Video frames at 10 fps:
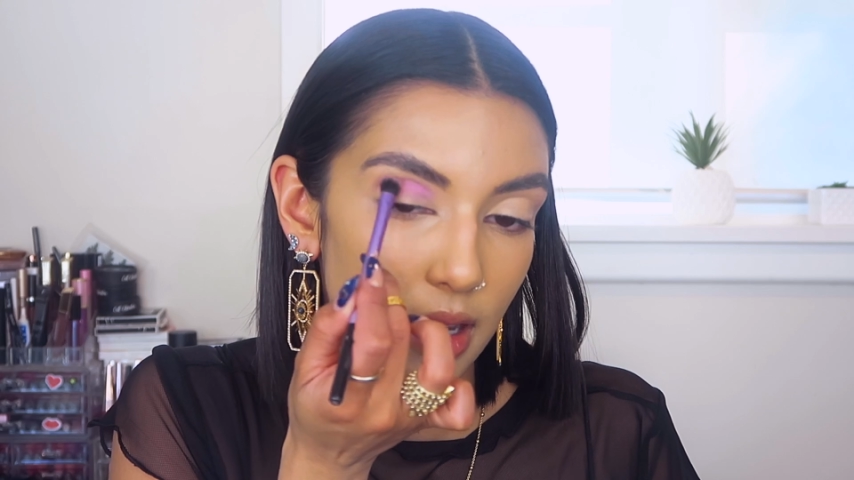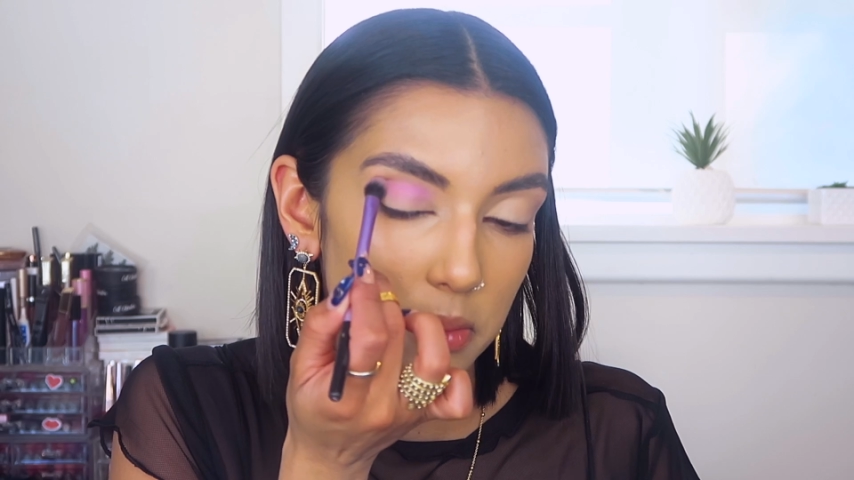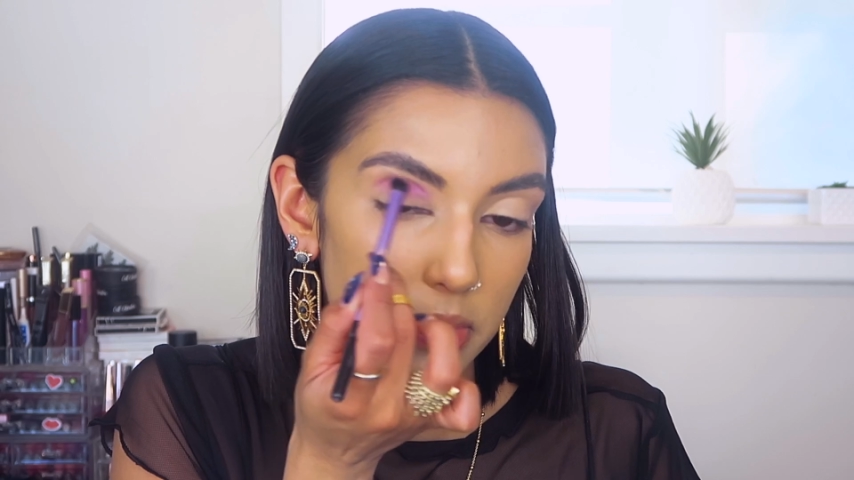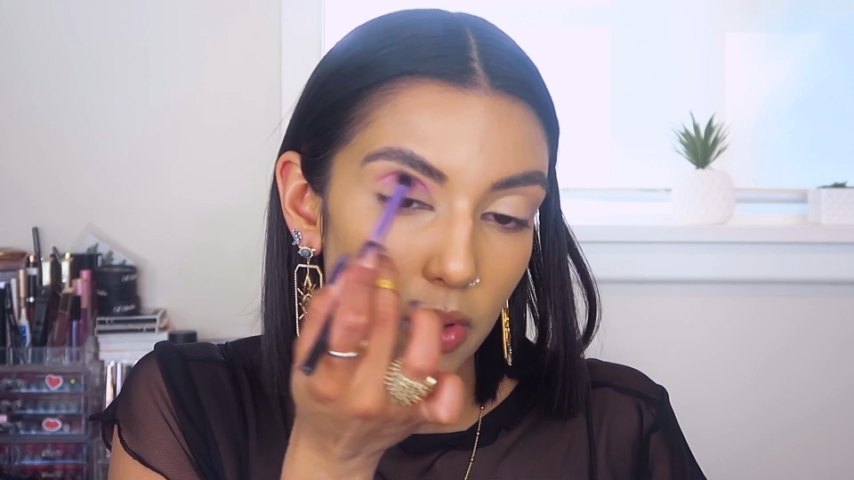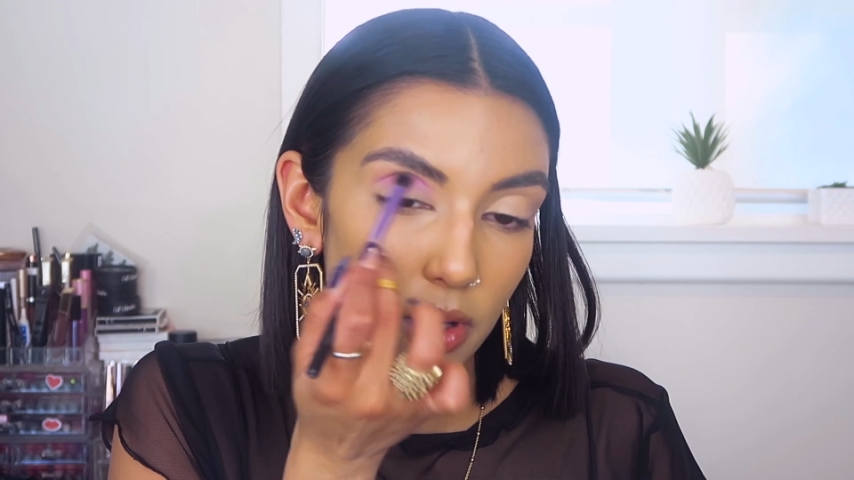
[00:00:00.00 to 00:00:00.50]

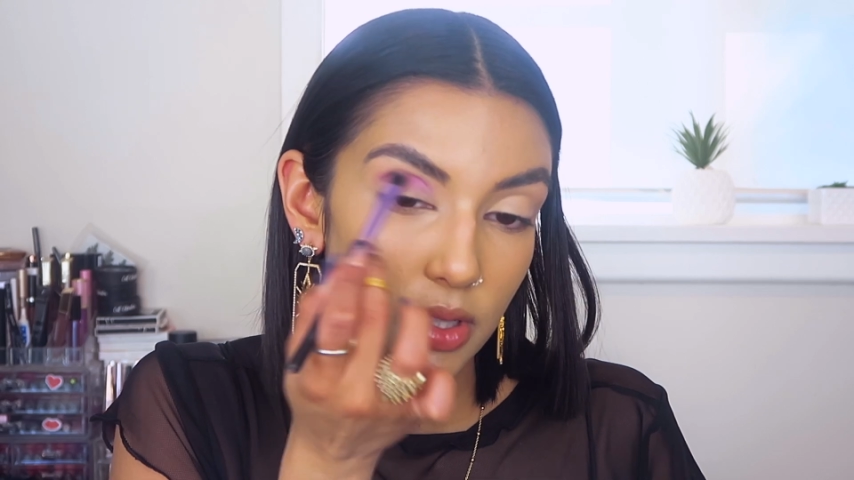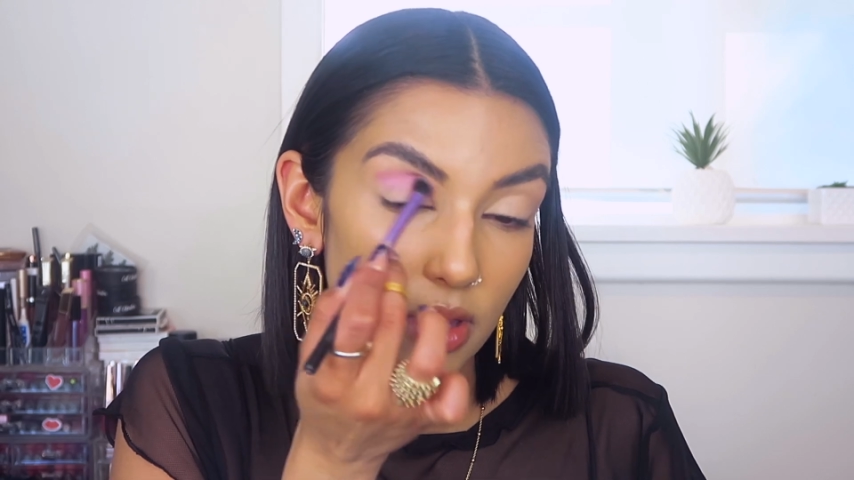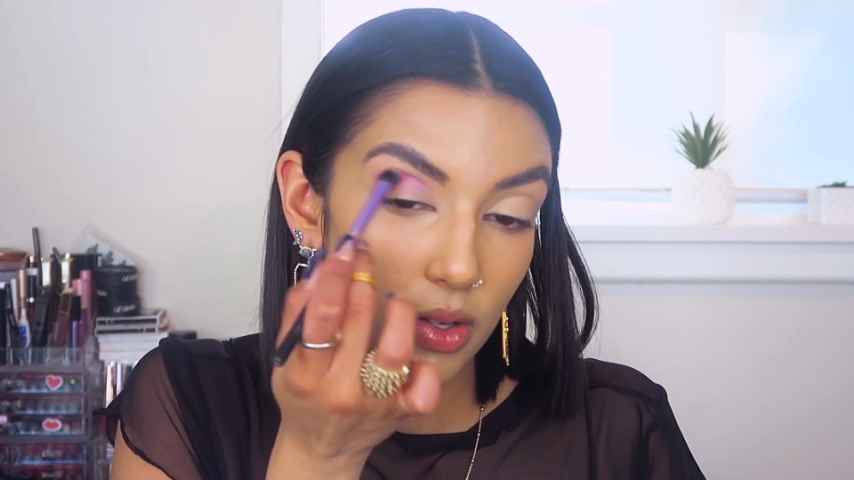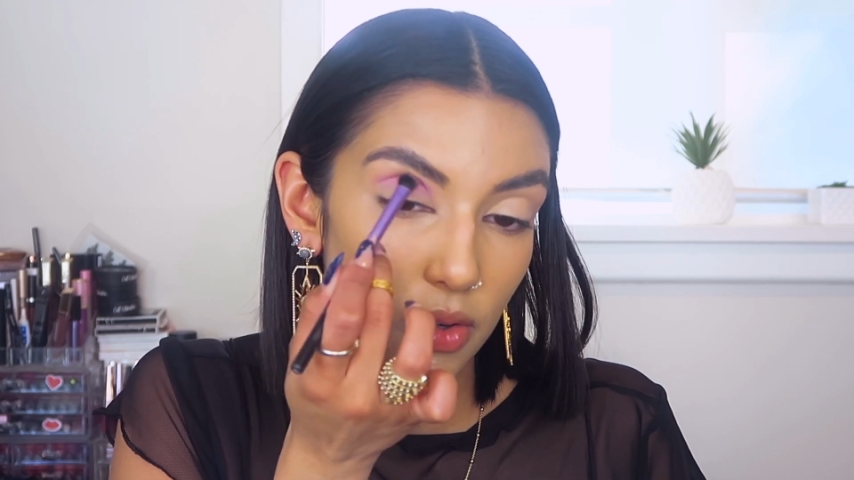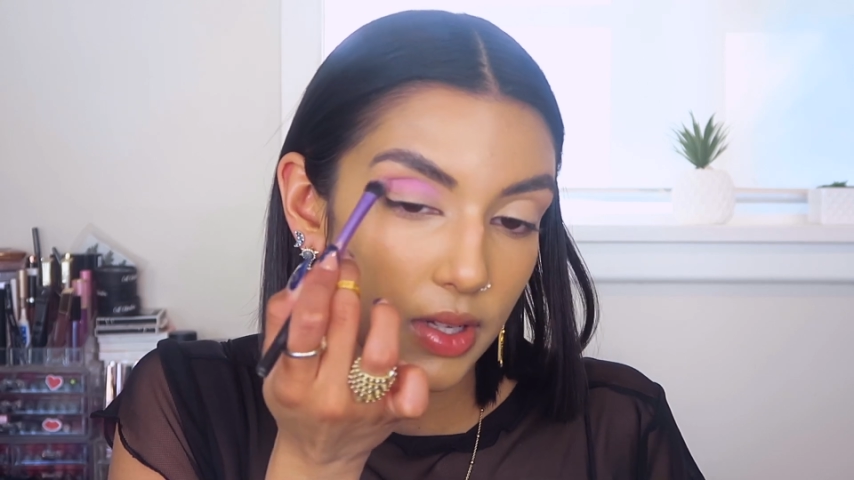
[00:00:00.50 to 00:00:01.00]
up more into
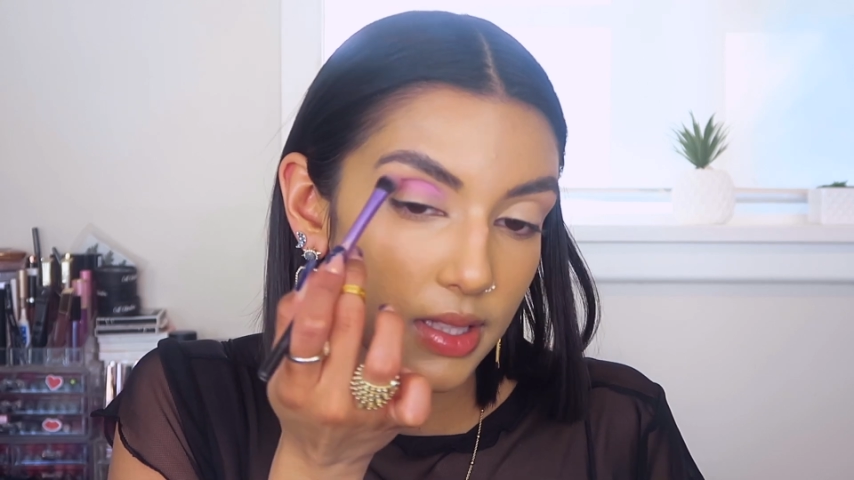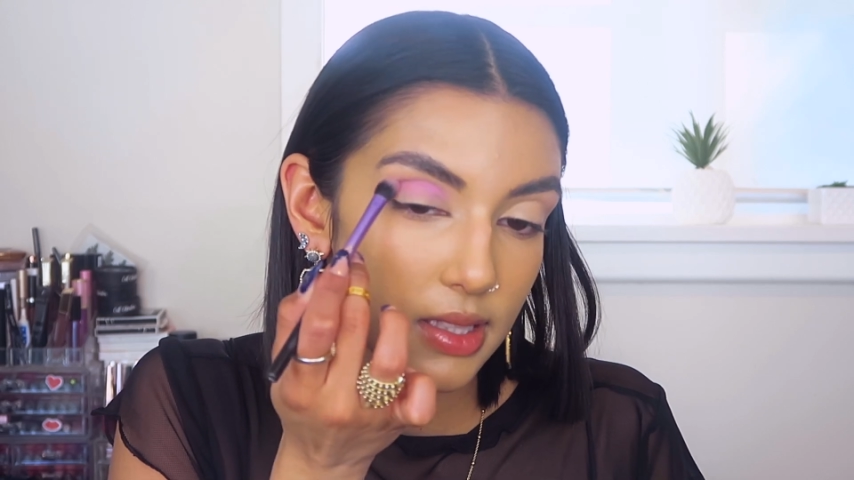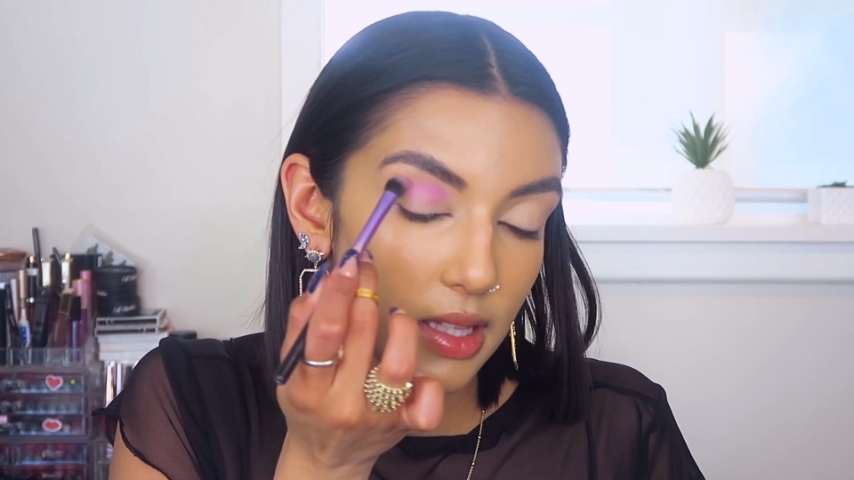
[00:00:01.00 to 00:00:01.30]
the crease